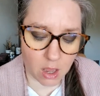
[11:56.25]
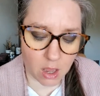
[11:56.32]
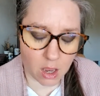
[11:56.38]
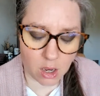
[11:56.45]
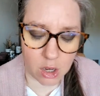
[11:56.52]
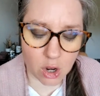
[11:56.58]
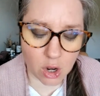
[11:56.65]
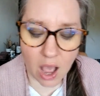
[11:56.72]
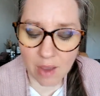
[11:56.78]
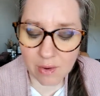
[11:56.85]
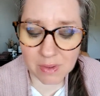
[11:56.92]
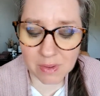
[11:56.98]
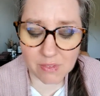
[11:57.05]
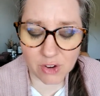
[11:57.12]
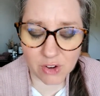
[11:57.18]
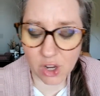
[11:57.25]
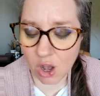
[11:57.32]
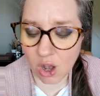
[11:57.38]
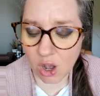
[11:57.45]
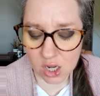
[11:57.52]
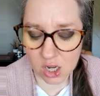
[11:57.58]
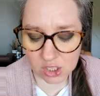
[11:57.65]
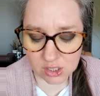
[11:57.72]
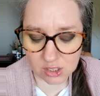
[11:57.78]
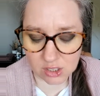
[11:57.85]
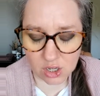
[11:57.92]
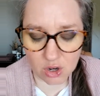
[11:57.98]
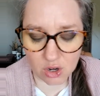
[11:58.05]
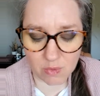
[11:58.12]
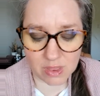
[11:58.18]
I would be very cautious
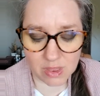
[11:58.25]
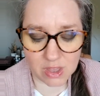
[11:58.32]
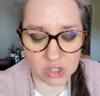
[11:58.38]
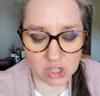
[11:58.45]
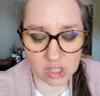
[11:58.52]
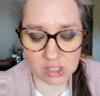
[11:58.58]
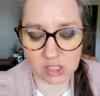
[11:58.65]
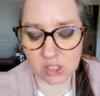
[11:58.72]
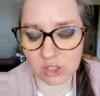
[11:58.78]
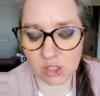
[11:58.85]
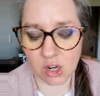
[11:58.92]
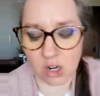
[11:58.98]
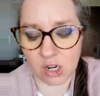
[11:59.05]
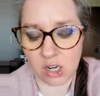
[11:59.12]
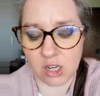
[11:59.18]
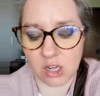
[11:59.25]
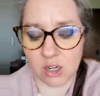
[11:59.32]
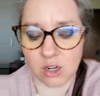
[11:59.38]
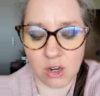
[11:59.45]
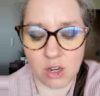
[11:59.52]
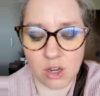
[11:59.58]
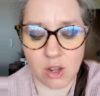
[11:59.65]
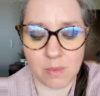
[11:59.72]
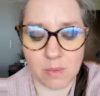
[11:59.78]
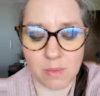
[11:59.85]
with the Justice card here. I'd be very